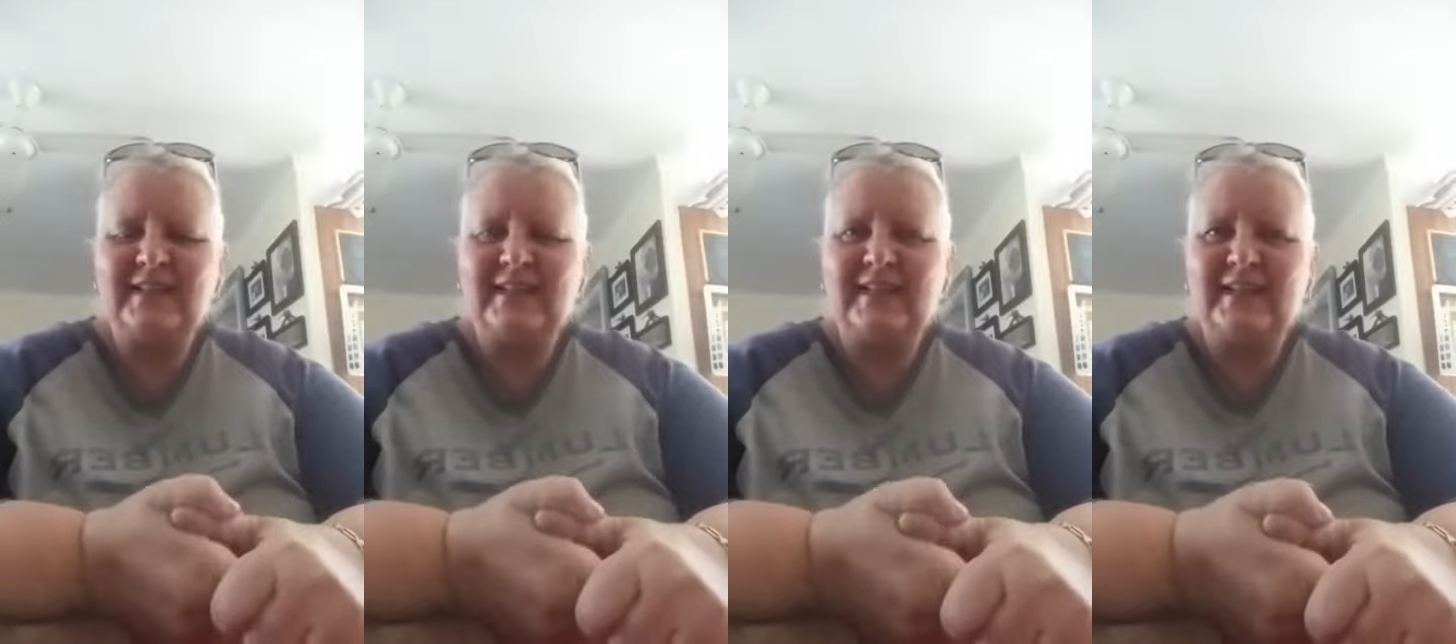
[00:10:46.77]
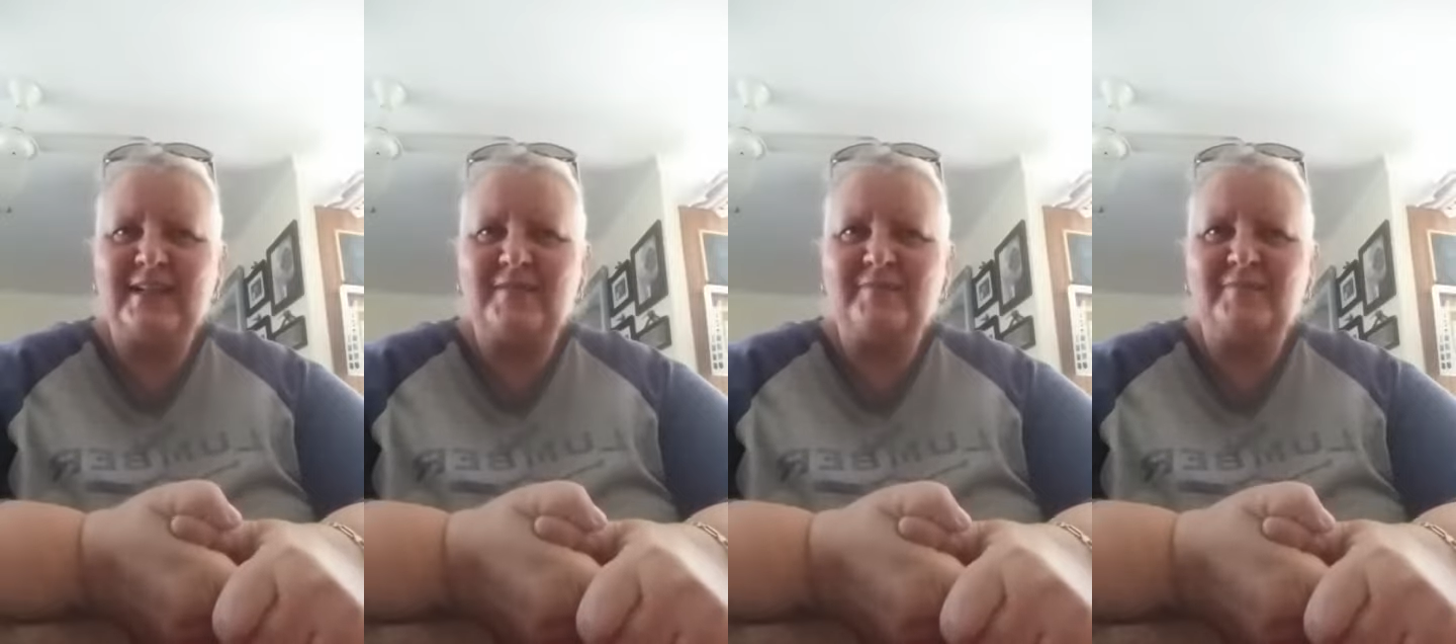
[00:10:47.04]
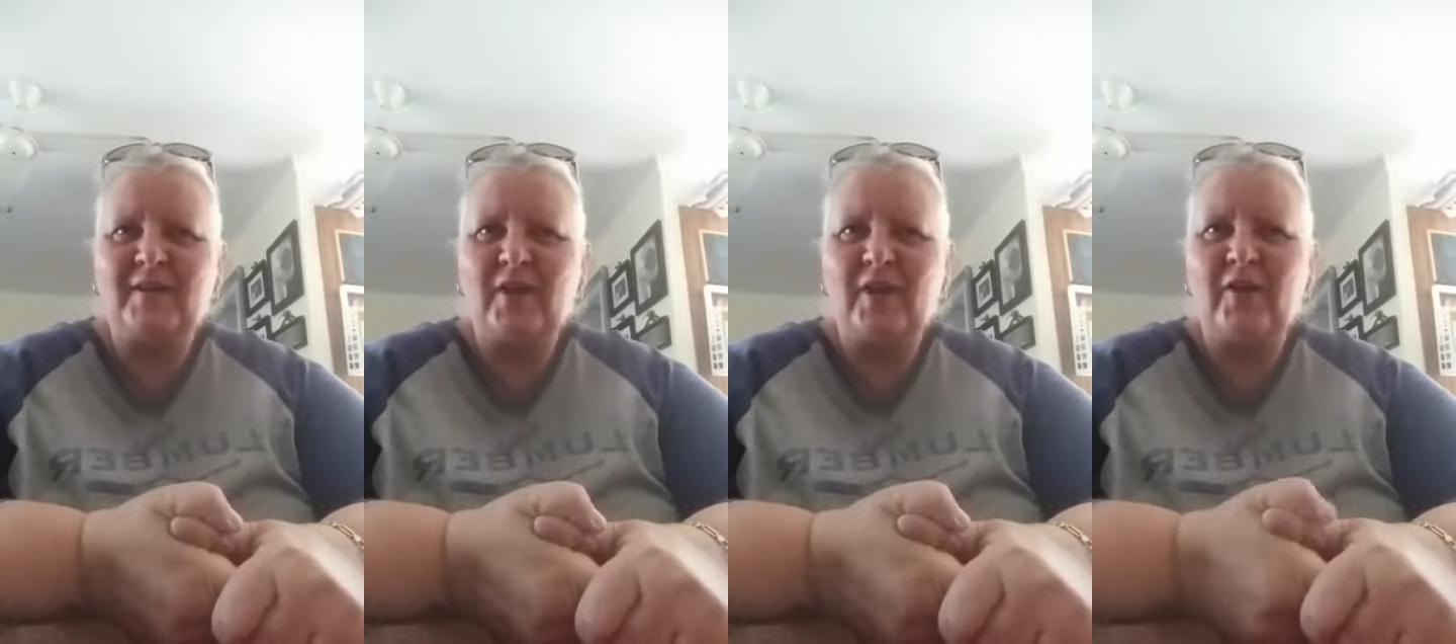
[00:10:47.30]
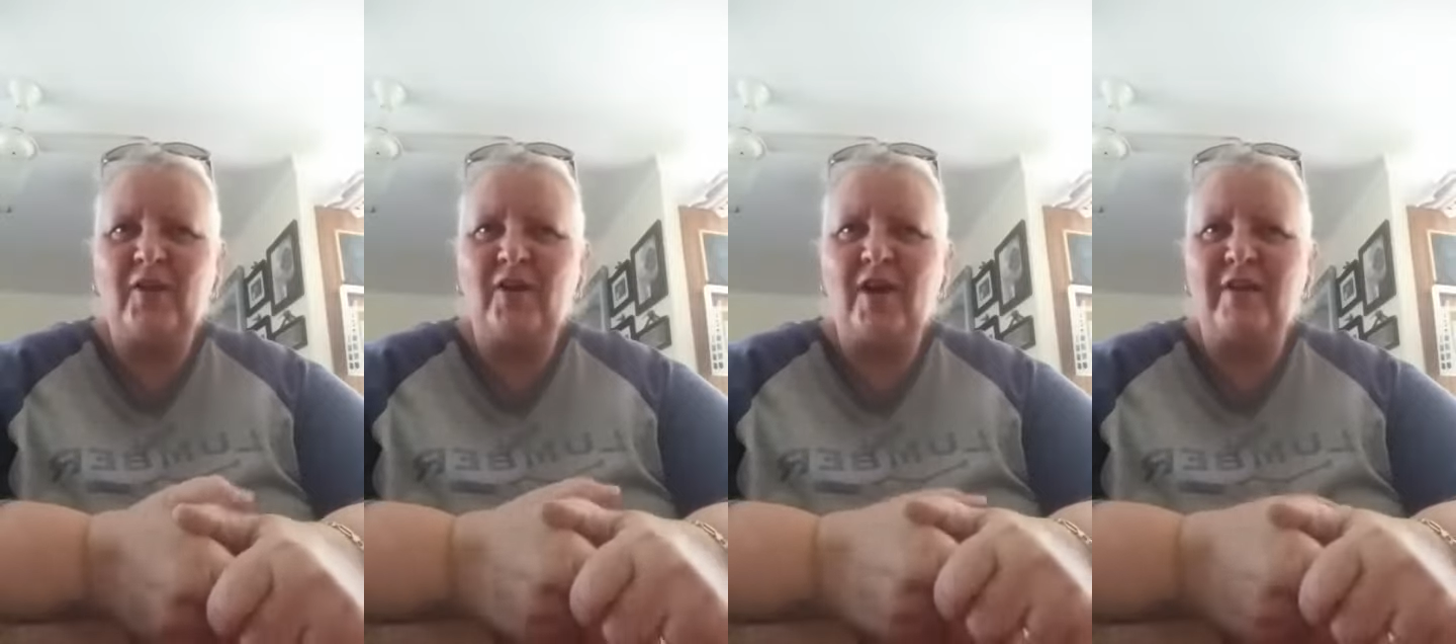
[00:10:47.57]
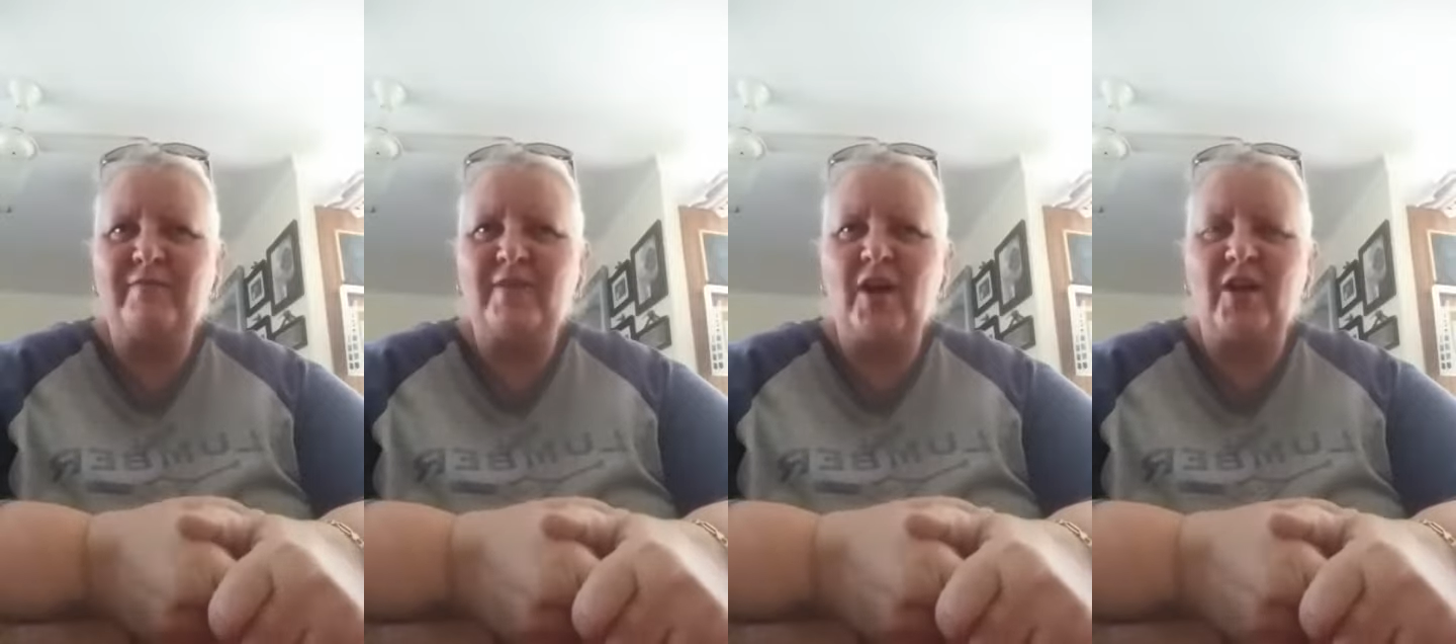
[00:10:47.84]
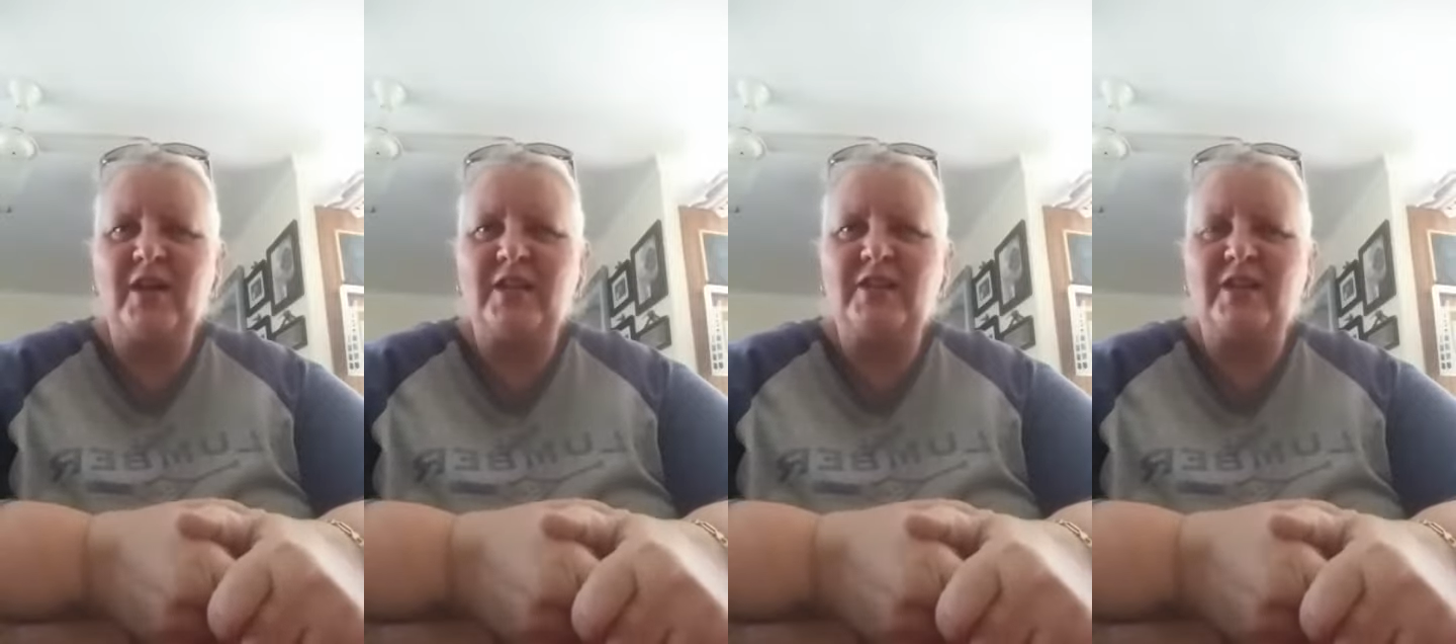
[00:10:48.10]
um, her and I have
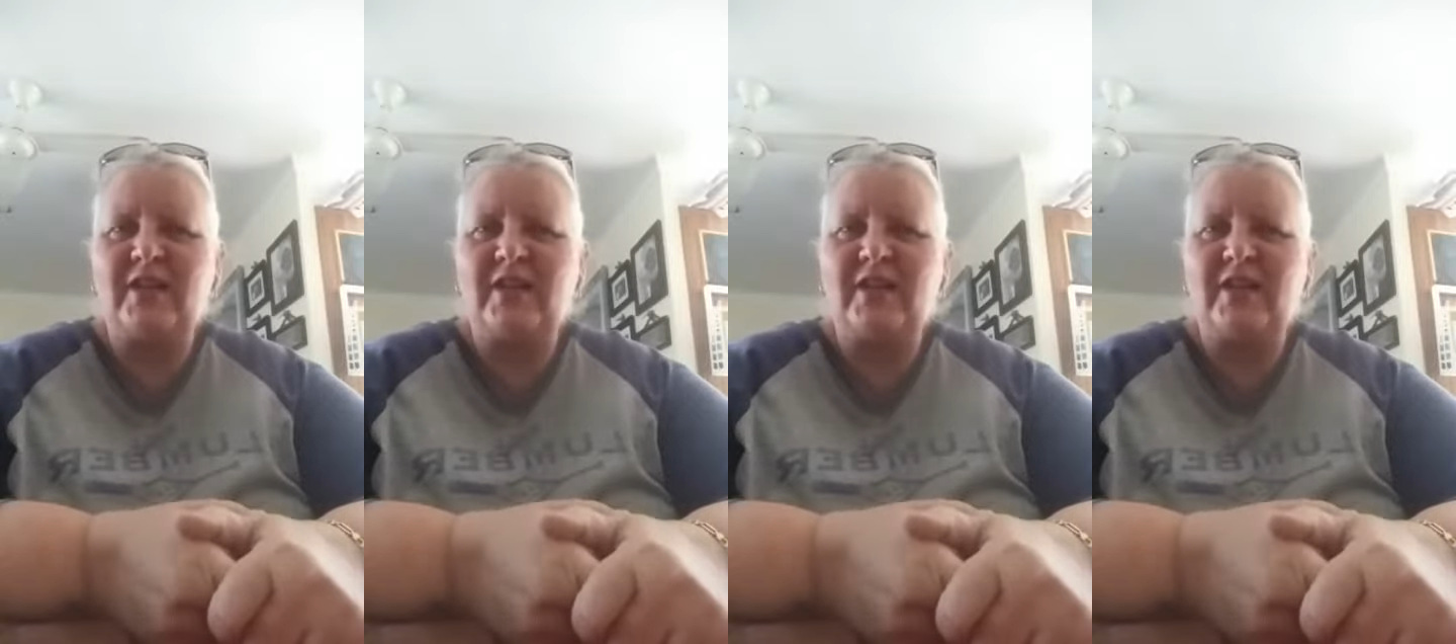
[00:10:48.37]
known each